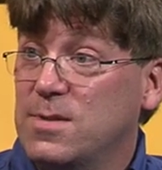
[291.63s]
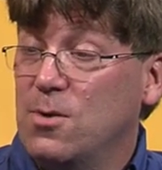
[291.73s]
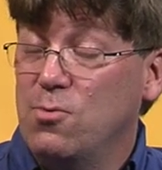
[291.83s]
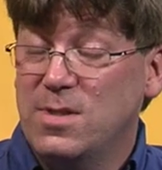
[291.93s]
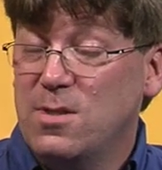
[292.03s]

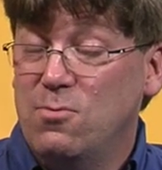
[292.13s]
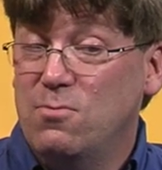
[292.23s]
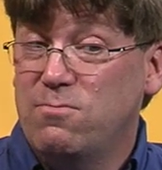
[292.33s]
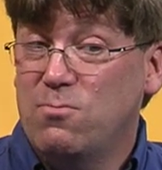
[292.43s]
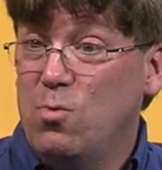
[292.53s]
So
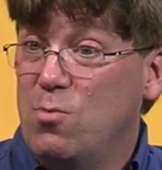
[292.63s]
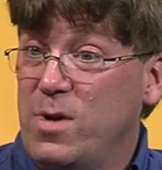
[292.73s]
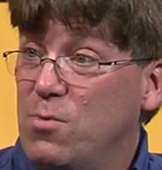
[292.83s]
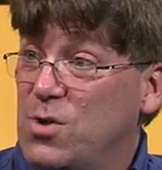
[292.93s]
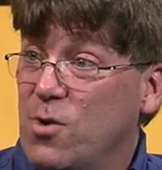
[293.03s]

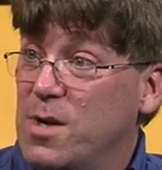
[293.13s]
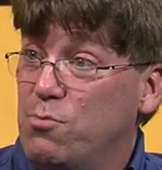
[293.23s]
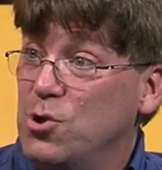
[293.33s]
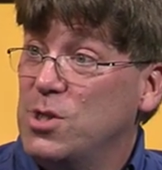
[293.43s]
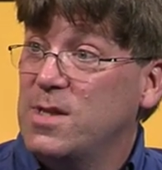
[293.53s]
we try to
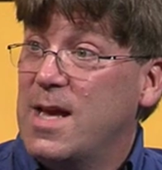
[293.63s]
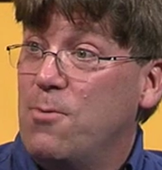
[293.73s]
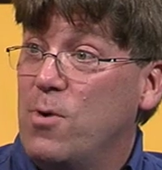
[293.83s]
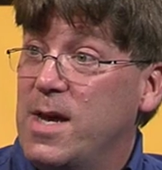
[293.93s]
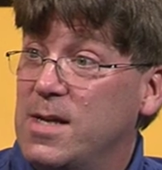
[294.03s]
push it that
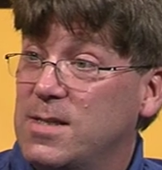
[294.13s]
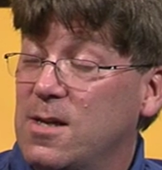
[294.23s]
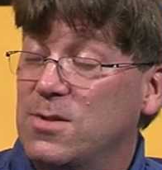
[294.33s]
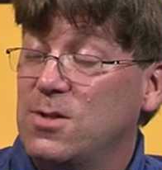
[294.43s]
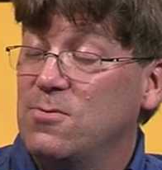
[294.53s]
way and
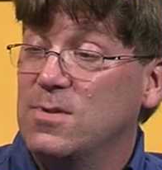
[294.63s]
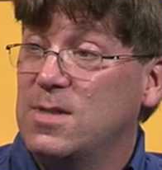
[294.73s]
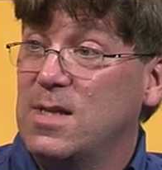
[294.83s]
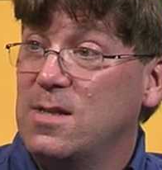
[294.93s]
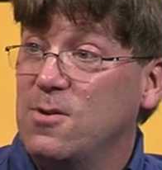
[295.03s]
tell students
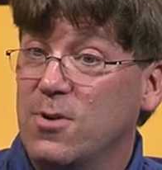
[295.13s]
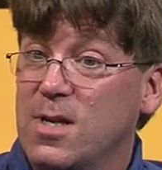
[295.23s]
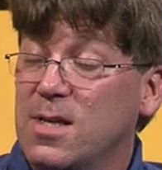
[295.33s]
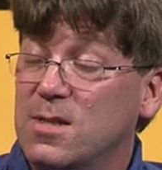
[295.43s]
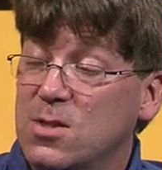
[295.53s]
that you're going
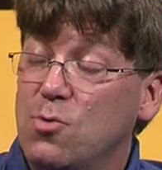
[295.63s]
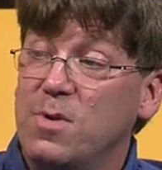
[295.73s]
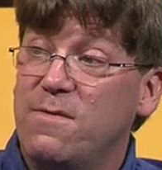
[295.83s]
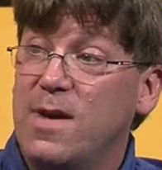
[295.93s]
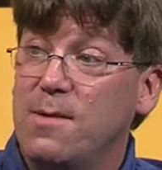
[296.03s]
to get so
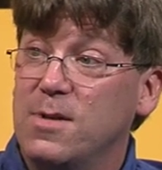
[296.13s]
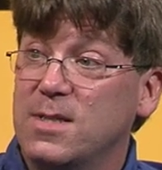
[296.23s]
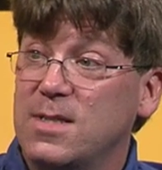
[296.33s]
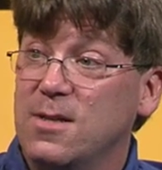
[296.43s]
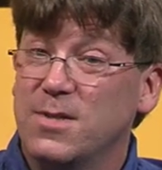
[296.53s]
many
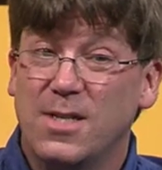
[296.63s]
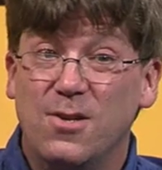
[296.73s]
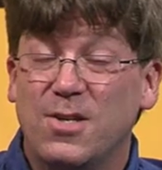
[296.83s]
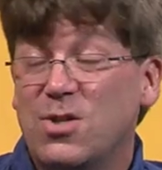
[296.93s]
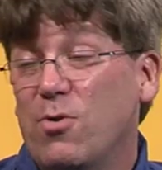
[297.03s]
fabulous skills. And it
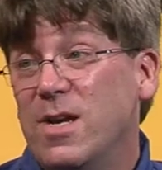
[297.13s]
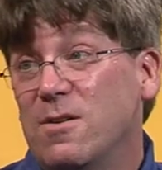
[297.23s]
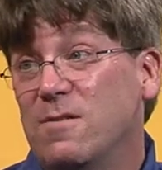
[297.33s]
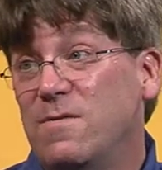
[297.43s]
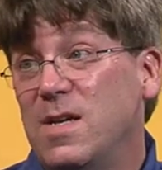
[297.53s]
looks great
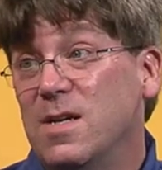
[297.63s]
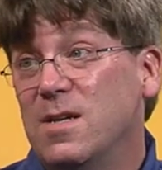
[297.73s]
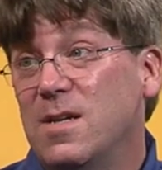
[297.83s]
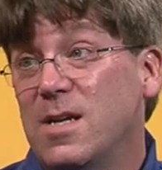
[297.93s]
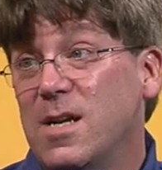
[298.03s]
on a
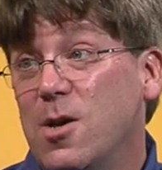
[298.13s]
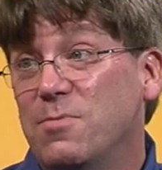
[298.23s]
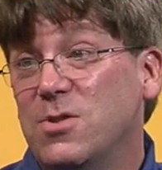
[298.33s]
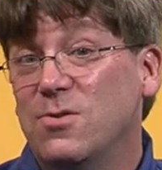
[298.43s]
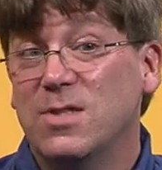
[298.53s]
Vita, and it
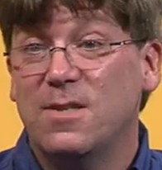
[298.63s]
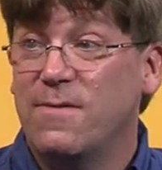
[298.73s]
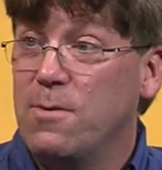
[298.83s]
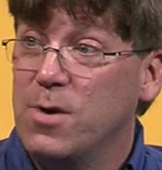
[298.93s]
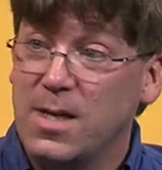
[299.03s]
helps students if
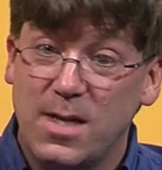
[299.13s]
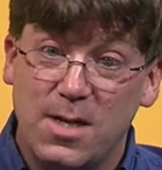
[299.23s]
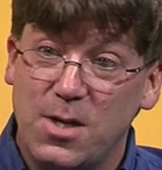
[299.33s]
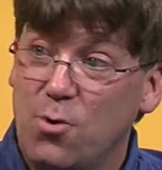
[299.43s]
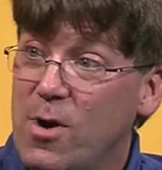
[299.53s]
they want to get
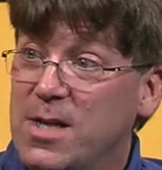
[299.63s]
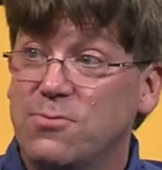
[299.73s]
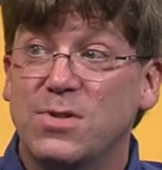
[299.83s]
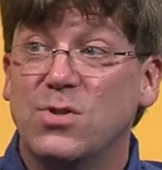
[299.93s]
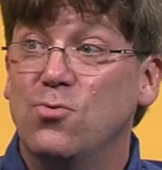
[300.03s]
into
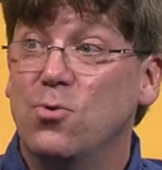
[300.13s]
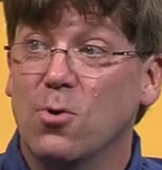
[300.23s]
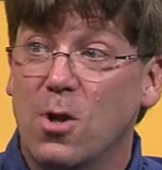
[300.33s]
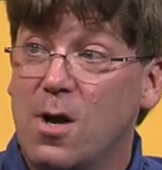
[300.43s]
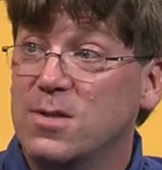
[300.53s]
graduate school
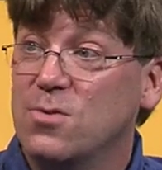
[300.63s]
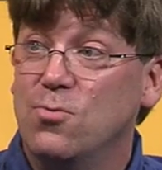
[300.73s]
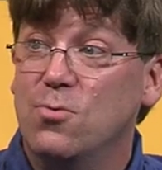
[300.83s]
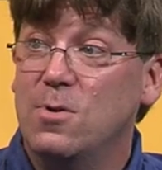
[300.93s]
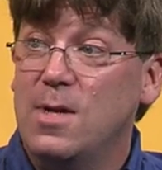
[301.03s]
or law
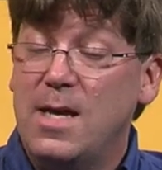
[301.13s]
school.